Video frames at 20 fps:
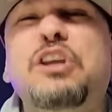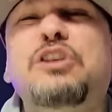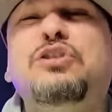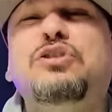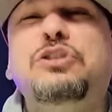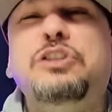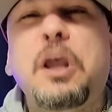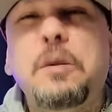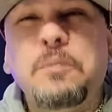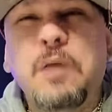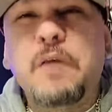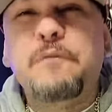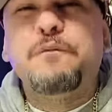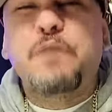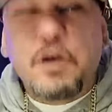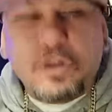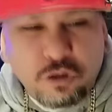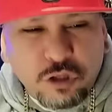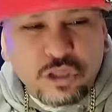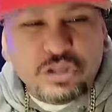these
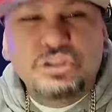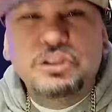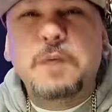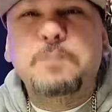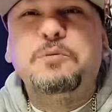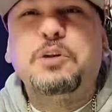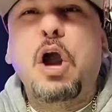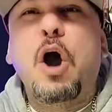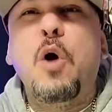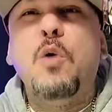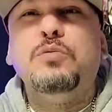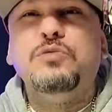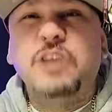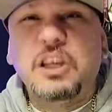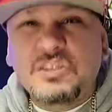dipped cones.